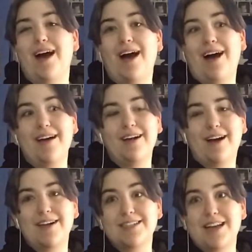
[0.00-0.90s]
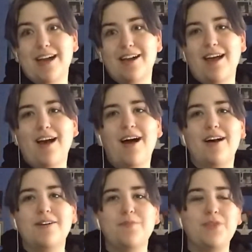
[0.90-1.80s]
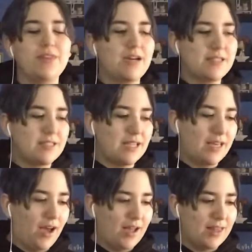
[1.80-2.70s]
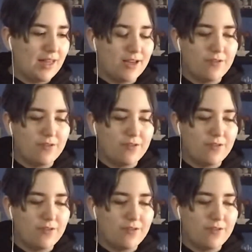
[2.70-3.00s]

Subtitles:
I stan. That's it, I think,